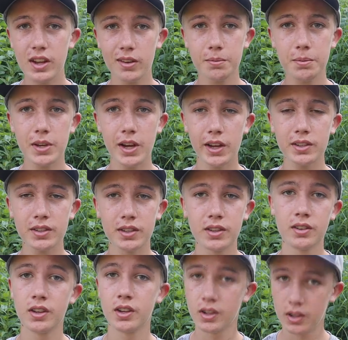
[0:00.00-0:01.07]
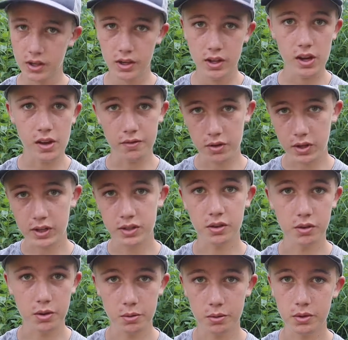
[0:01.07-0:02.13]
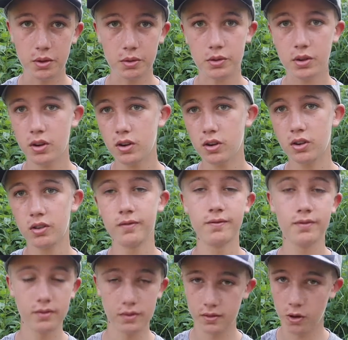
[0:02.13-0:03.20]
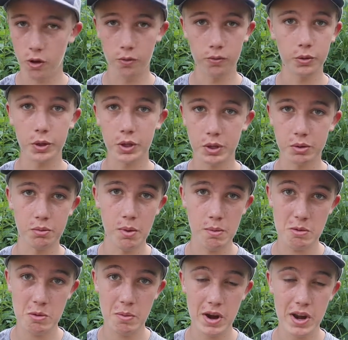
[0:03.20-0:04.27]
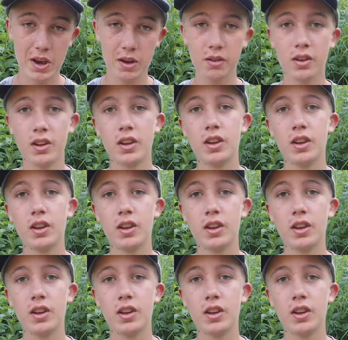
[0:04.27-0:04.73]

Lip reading: FPS. If you guys don't know what those are, hopefully you remember by now.